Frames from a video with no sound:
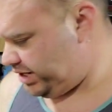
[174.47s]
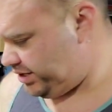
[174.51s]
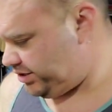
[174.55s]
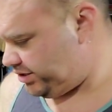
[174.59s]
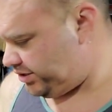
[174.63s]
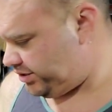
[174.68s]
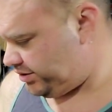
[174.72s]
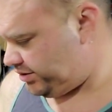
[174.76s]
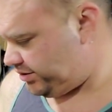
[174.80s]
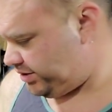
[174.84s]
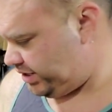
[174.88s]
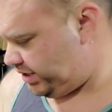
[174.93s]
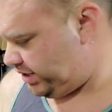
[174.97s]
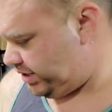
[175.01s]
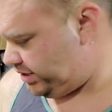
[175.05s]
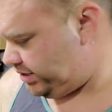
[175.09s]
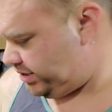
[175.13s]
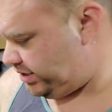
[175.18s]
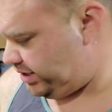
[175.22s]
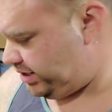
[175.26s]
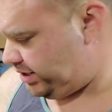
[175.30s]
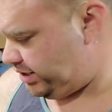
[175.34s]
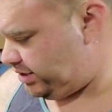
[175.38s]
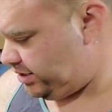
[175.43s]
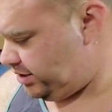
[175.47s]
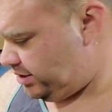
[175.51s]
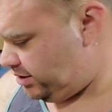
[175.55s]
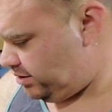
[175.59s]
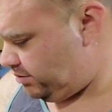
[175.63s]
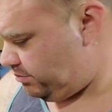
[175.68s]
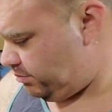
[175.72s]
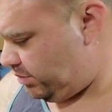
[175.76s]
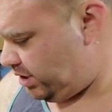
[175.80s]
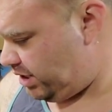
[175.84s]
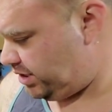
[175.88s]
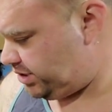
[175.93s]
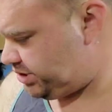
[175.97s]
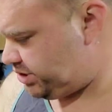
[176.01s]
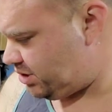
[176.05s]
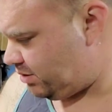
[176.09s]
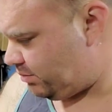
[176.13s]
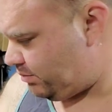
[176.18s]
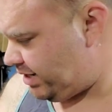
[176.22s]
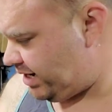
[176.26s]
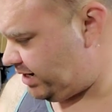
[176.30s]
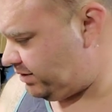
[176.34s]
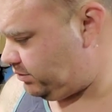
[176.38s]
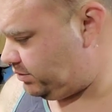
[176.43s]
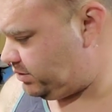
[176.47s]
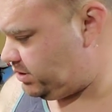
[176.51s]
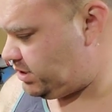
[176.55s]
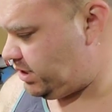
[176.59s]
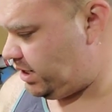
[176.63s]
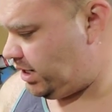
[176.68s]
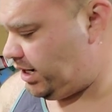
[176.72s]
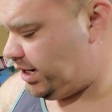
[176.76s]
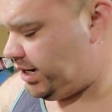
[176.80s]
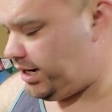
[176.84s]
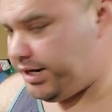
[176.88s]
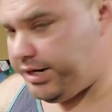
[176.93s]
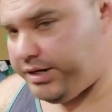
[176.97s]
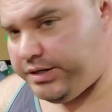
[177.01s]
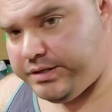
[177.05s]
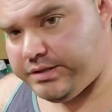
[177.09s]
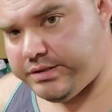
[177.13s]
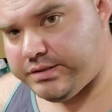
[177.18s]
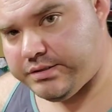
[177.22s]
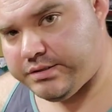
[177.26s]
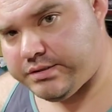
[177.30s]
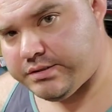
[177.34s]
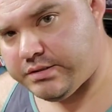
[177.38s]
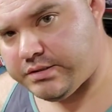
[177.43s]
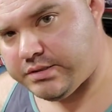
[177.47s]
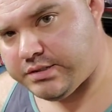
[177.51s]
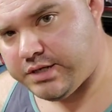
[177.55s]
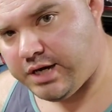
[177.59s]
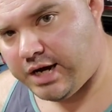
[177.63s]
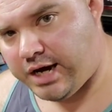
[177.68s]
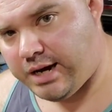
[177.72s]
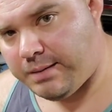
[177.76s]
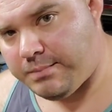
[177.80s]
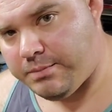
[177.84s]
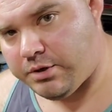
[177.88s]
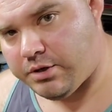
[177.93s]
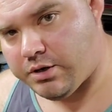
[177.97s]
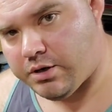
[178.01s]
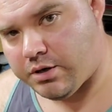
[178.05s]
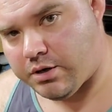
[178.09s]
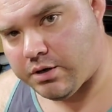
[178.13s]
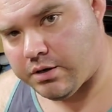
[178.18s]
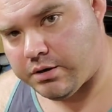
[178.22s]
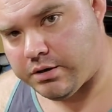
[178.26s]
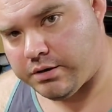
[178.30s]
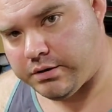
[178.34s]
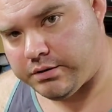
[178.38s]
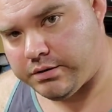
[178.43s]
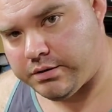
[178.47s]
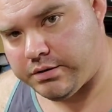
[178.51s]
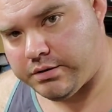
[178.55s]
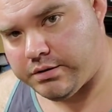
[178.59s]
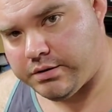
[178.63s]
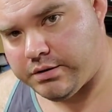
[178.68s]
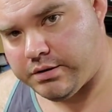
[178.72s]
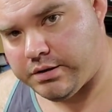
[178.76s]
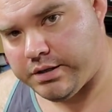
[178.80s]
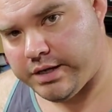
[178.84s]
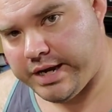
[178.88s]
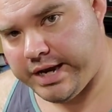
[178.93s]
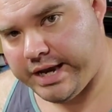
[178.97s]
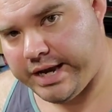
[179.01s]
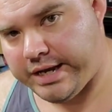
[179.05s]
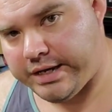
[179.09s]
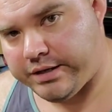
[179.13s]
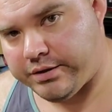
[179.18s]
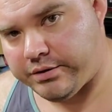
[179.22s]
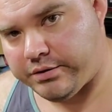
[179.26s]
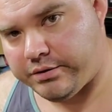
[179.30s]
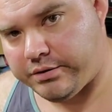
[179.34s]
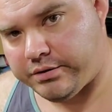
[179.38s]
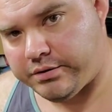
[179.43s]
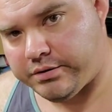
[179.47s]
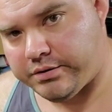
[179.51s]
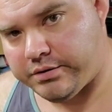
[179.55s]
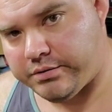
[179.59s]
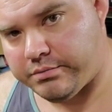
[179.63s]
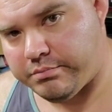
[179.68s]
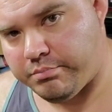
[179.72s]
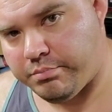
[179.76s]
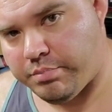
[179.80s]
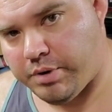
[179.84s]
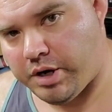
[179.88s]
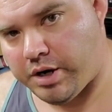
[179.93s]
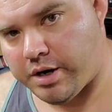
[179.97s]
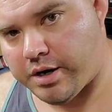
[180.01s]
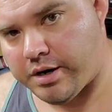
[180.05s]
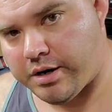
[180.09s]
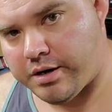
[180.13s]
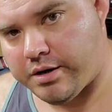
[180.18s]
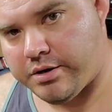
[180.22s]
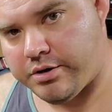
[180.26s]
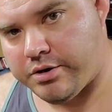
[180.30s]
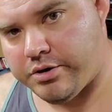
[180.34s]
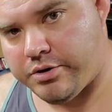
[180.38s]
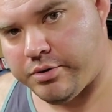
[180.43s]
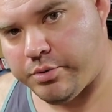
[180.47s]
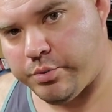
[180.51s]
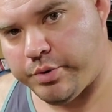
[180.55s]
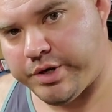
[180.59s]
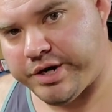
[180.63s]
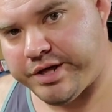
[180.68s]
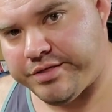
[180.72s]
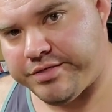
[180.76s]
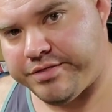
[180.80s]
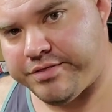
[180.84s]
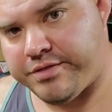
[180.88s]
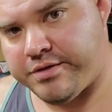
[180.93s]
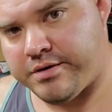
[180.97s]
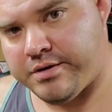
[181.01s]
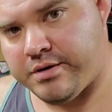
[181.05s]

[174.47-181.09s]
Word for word: other than the Monster Michael Todd Top Curl Handle Bar with